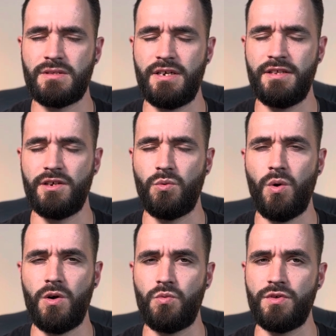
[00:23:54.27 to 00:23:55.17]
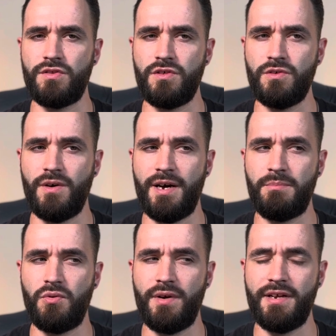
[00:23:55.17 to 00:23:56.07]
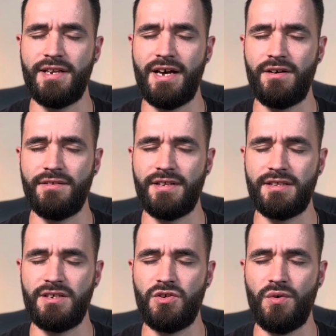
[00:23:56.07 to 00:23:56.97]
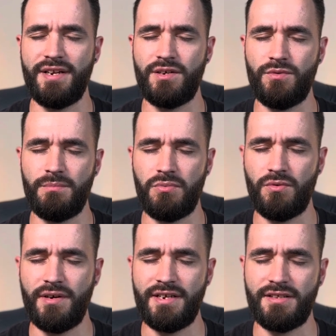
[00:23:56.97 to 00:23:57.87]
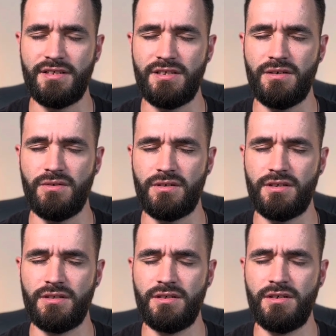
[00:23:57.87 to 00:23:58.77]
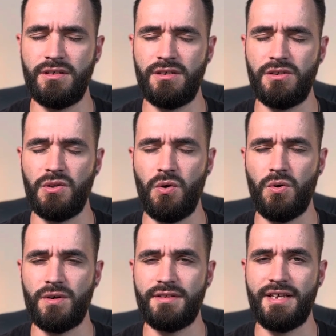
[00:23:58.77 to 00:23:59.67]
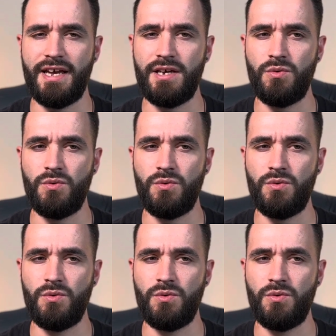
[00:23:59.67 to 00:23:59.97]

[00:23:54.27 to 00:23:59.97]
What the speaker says: in their walk with you, I pray now that the anointing would break the yoke. Lord, that